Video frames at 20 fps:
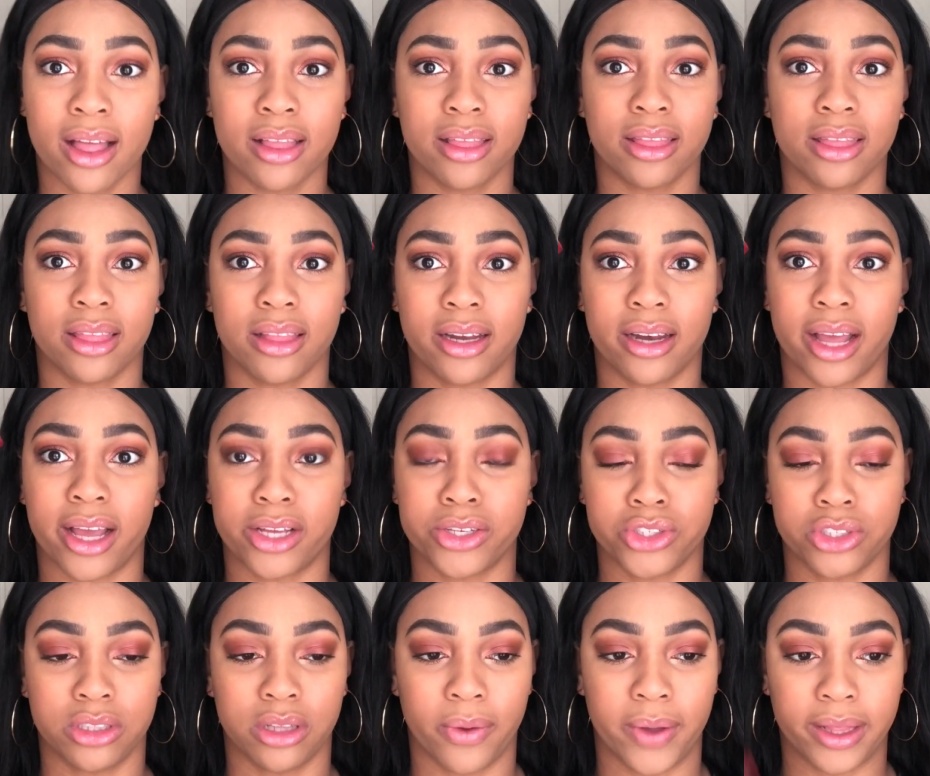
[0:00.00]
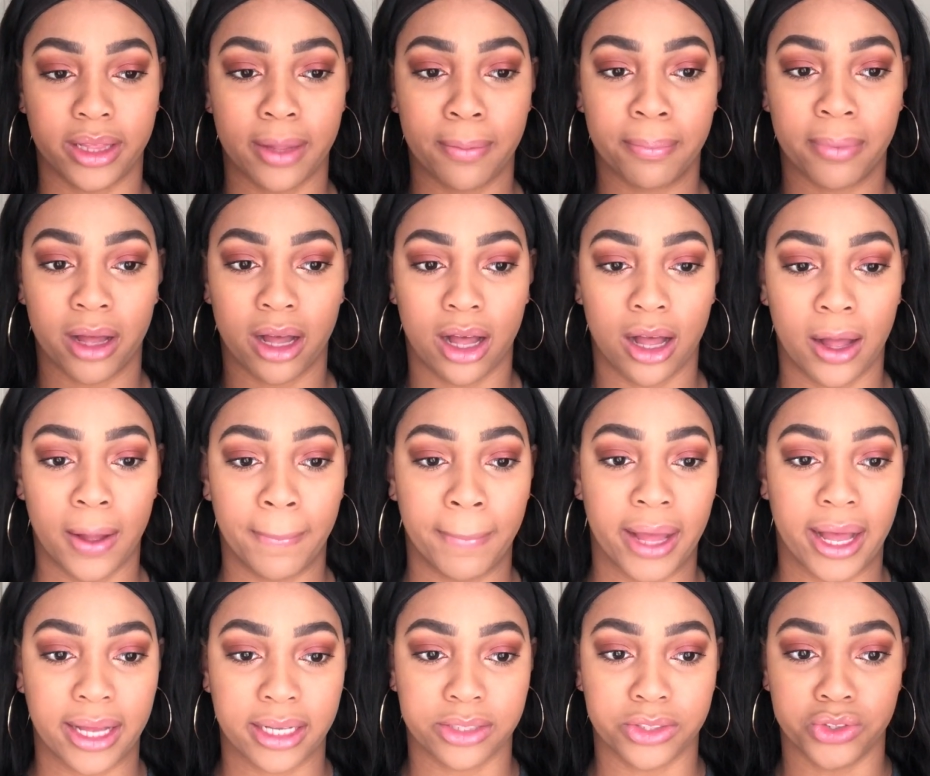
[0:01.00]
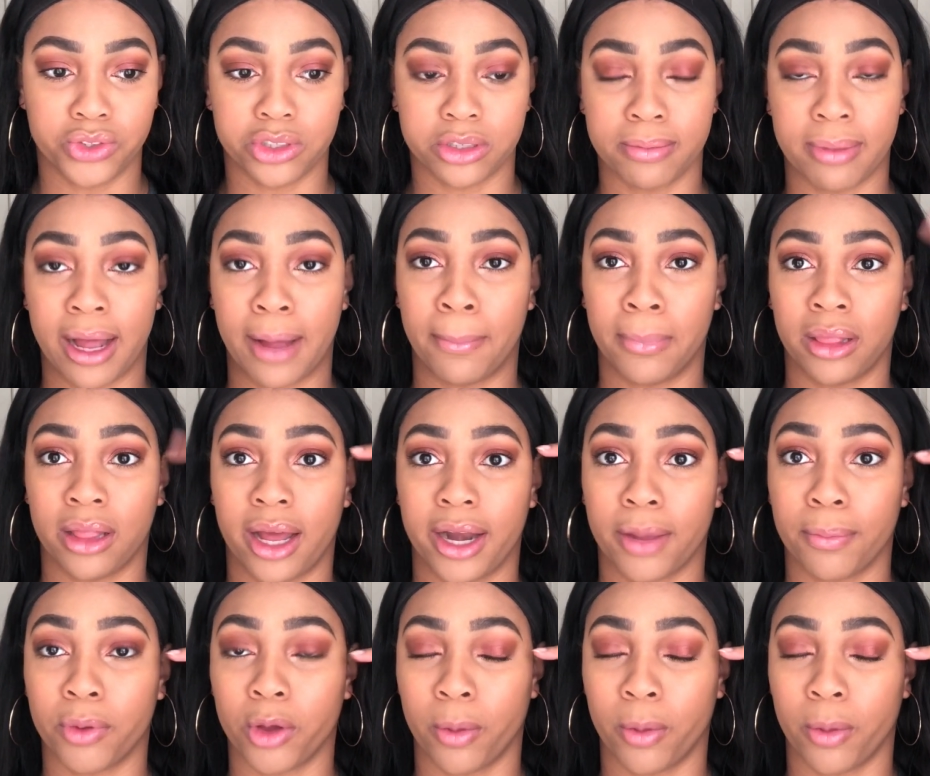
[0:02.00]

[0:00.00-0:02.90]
Laneige Glowy Lip Balm. I'd use my Milani Pure